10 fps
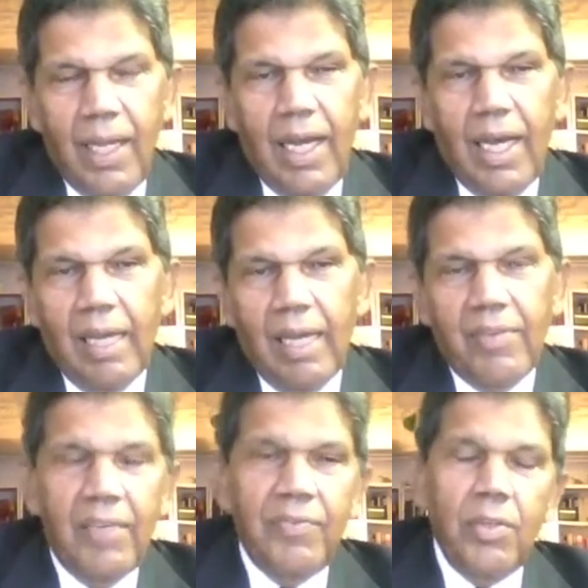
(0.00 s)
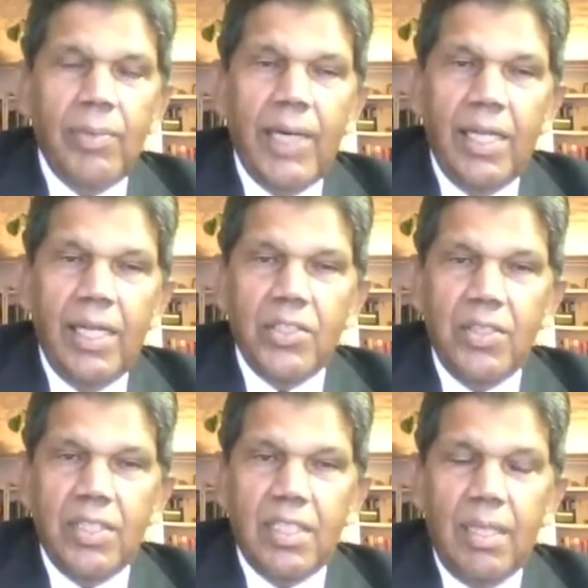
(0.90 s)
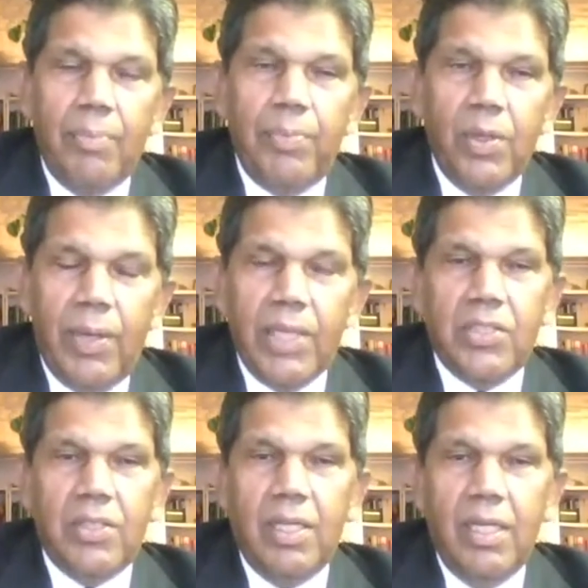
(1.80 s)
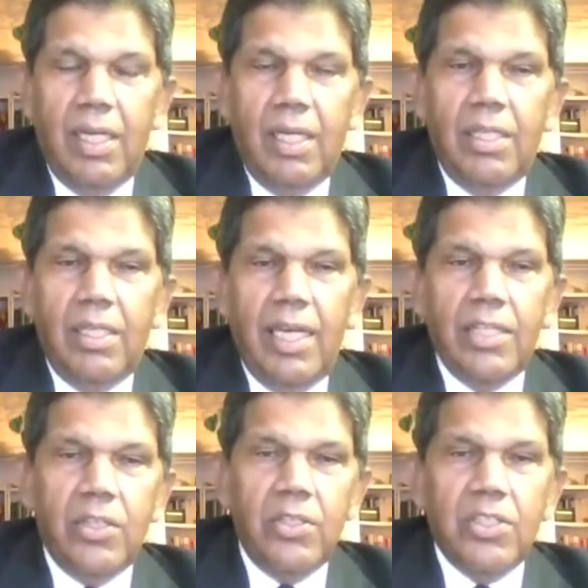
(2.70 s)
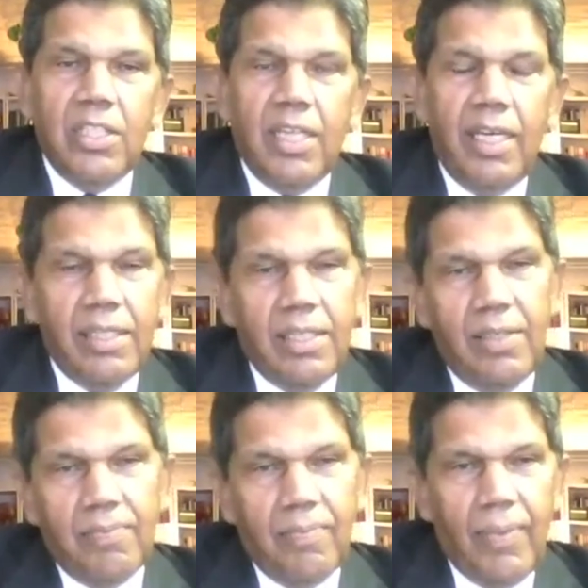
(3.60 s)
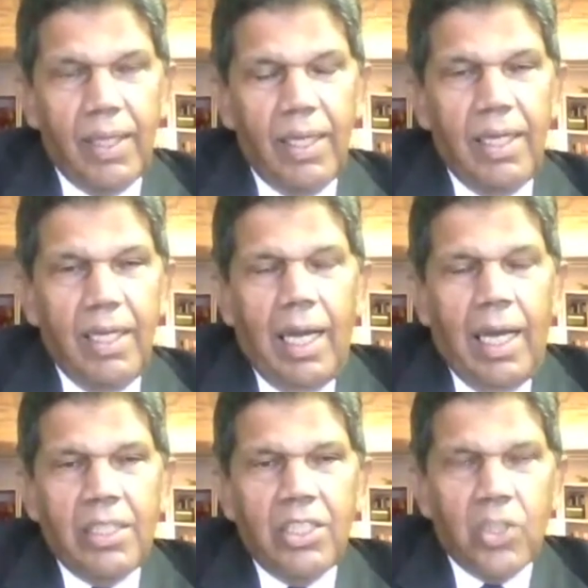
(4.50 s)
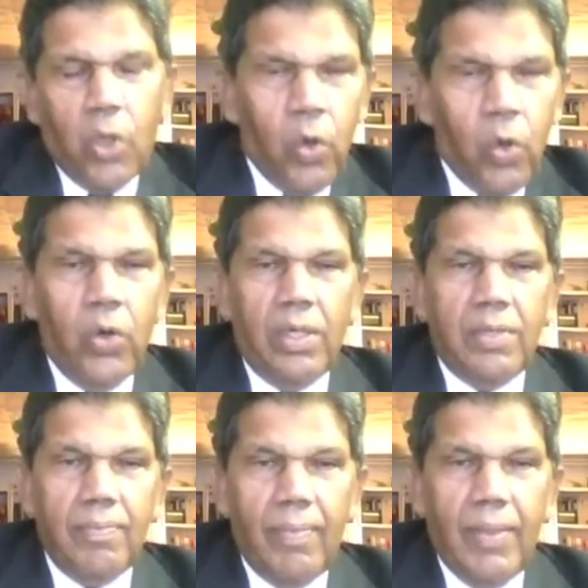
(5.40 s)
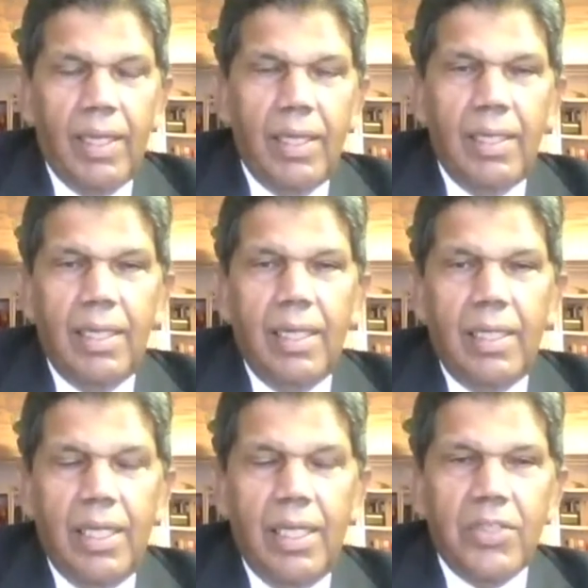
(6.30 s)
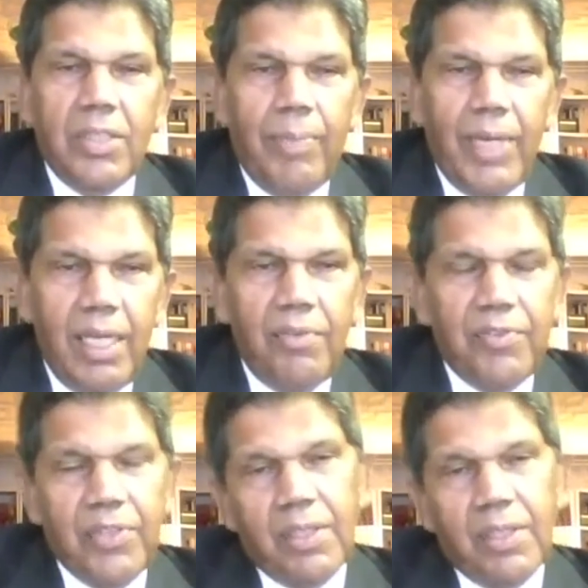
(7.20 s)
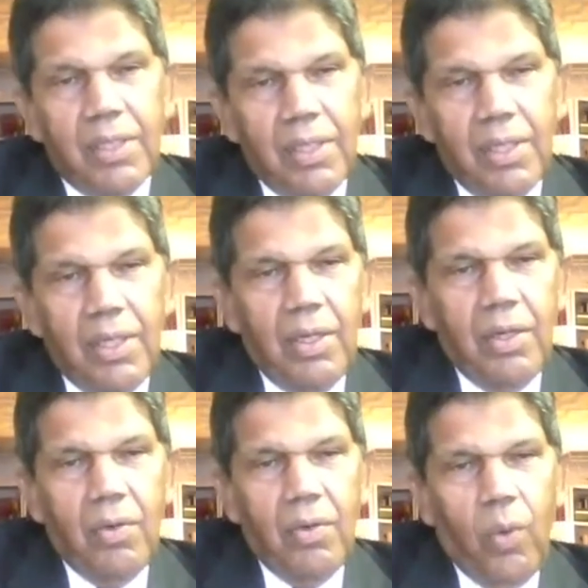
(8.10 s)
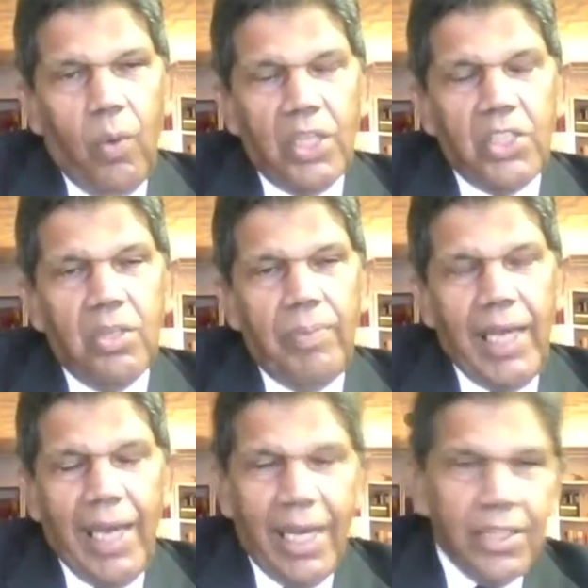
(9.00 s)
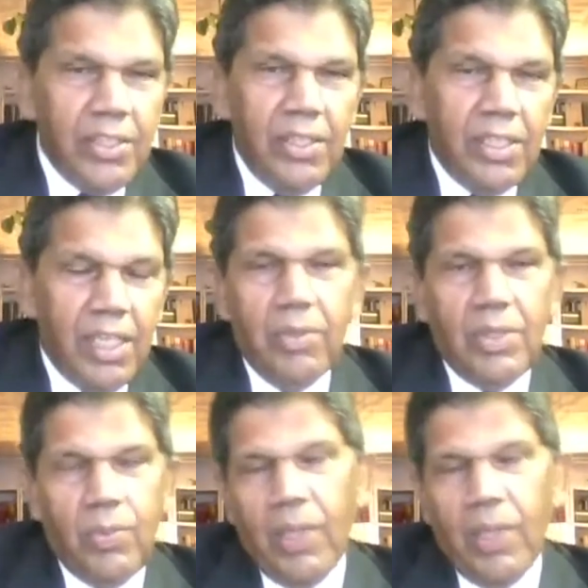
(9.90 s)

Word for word: And I've given you my answer. It's a simple question. The ethical society, at its core, there is a belief that one should be ethical towards one